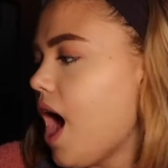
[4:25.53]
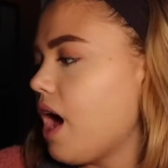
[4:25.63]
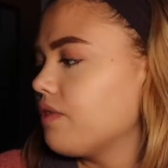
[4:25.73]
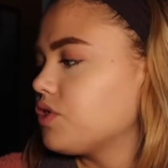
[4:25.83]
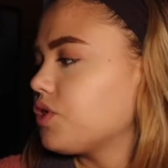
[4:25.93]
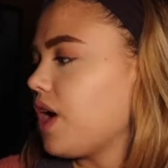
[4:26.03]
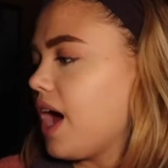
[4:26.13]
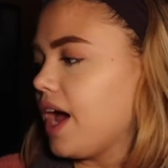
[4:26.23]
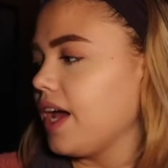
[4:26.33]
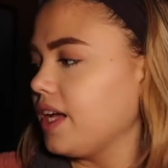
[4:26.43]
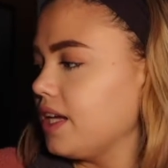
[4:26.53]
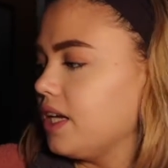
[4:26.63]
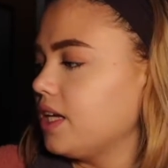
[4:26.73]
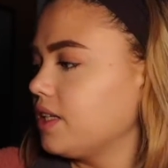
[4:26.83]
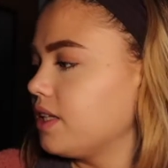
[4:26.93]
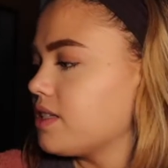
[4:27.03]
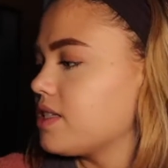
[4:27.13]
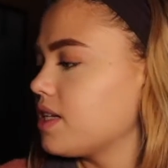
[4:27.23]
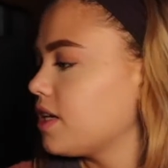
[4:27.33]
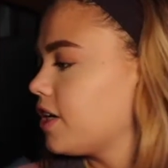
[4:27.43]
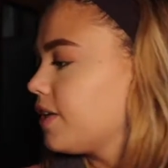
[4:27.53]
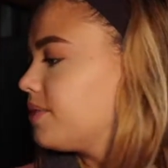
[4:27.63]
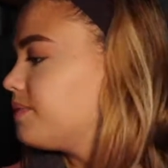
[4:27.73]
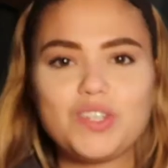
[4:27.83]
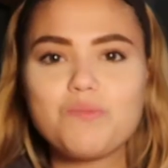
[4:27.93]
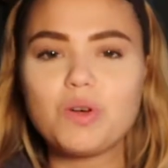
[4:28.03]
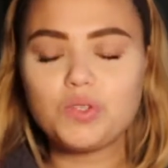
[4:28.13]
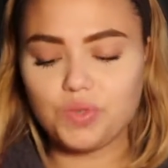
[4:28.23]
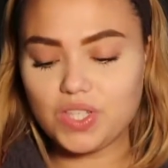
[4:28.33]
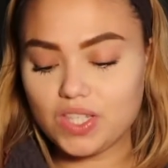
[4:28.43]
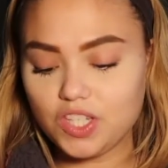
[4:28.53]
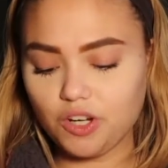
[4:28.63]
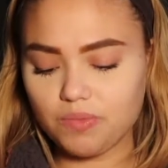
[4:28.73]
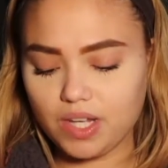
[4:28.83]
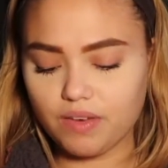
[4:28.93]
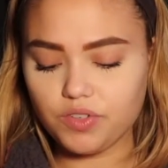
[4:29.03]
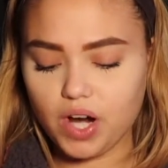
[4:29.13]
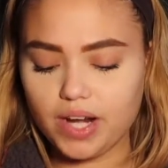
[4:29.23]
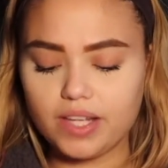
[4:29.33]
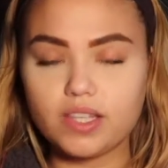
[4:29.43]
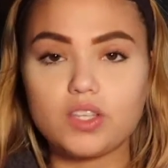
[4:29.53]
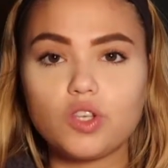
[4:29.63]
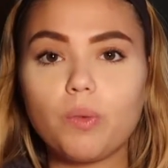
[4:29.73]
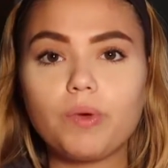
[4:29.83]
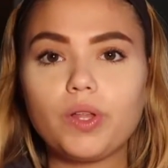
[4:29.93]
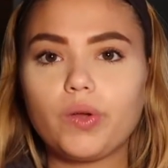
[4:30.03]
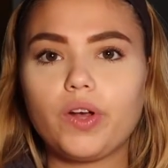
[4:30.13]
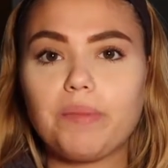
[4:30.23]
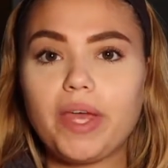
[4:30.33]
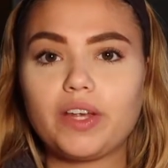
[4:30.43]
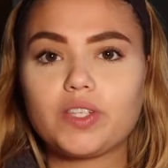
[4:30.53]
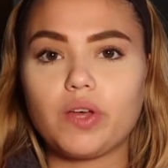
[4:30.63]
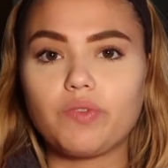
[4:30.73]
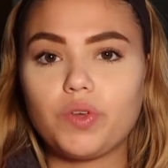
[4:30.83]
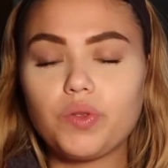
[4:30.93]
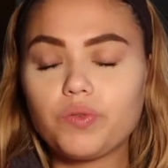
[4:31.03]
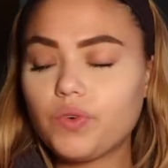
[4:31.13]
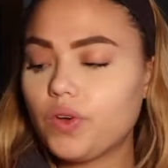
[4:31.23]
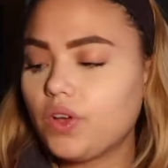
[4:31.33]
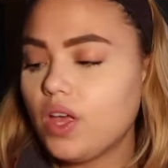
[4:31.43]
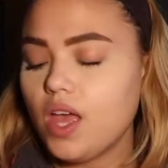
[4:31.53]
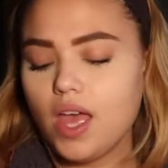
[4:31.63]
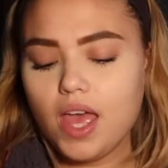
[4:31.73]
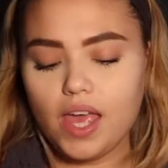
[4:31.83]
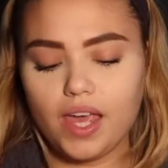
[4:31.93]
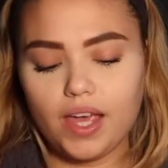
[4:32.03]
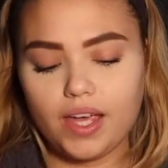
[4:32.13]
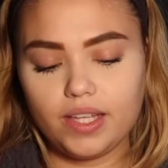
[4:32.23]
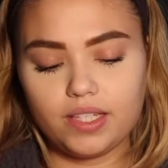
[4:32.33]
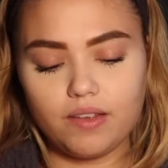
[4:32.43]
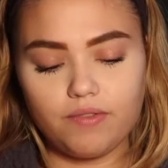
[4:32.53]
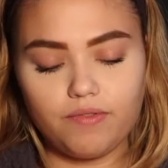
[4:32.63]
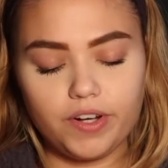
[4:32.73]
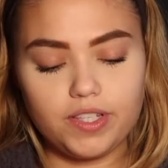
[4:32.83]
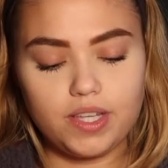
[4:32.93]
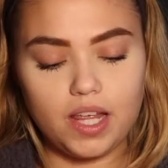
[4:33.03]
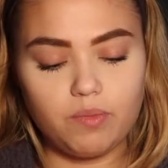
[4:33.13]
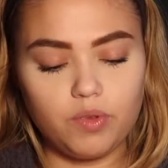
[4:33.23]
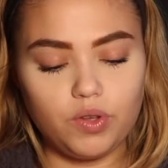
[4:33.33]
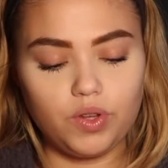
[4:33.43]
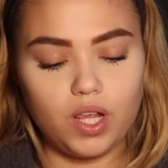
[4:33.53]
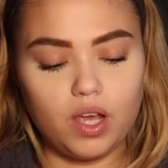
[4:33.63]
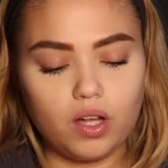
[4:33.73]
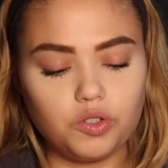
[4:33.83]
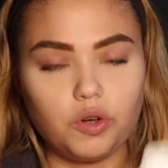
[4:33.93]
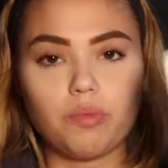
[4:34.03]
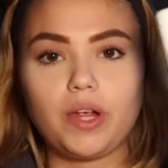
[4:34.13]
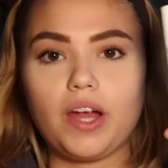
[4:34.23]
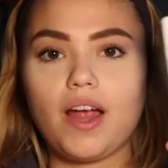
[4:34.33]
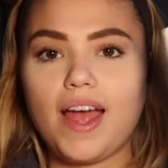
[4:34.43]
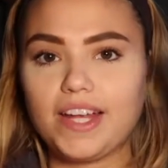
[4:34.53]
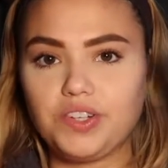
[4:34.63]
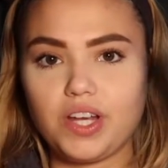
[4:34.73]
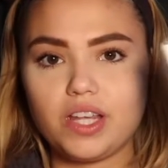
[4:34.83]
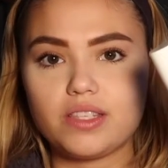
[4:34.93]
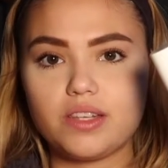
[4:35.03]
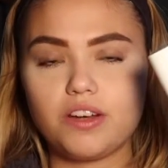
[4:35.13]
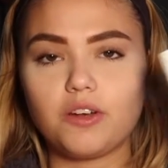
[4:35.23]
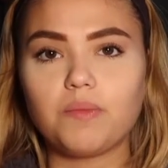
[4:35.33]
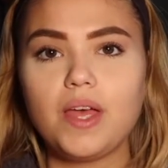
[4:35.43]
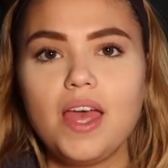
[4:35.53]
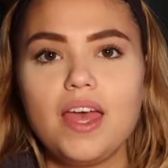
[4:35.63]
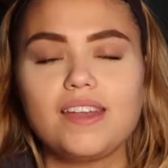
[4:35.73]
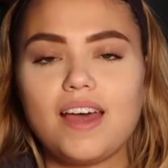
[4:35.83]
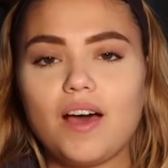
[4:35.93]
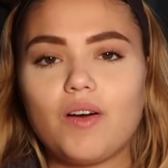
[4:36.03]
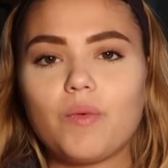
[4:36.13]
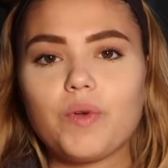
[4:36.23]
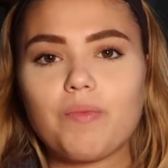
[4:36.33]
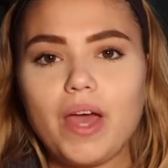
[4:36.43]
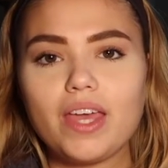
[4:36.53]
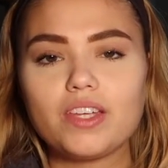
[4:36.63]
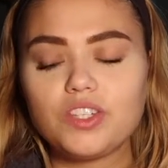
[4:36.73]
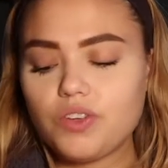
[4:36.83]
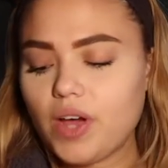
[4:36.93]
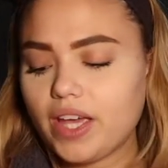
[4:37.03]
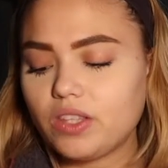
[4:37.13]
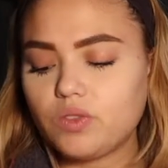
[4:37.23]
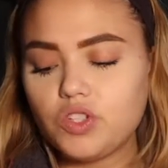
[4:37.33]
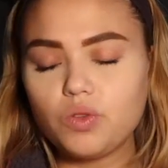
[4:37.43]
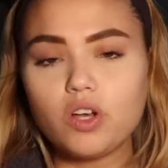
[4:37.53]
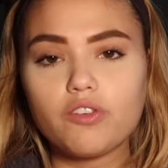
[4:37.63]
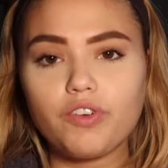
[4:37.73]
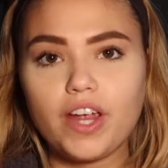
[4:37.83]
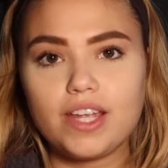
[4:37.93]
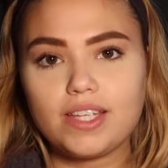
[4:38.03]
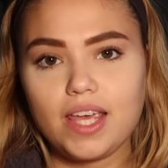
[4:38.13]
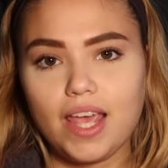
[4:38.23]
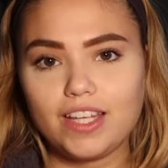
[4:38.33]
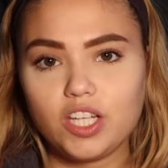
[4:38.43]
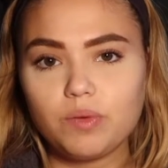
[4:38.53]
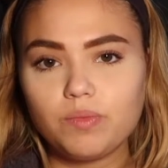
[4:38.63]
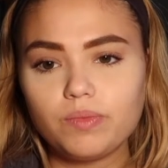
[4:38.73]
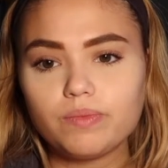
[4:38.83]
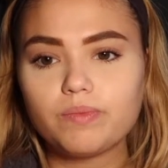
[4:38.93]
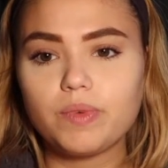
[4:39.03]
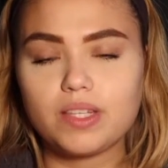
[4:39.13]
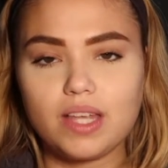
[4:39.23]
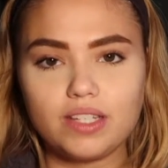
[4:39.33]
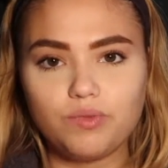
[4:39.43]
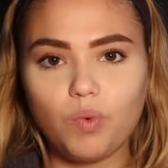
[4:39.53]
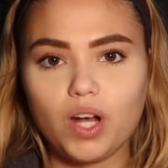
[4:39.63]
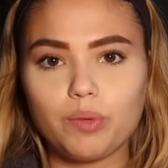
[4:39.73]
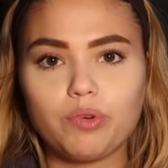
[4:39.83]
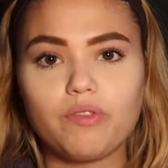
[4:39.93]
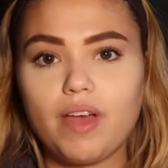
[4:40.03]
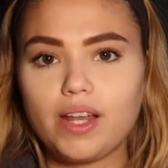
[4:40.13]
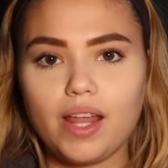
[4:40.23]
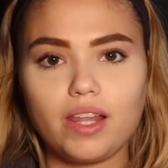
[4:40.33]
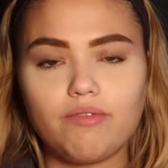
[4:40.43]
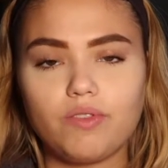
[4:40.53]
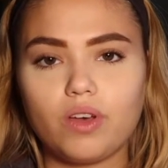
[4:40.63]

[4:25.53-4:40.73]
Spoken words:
I've tried, let's see here. The 2 most recent serums that I've tried is the Soap & Glory Make Yourself Youthful and First Aid Beauty Ultra Repair Hydrating Serum. Now, with my issue, I do look for anti-aging because I want to prevent any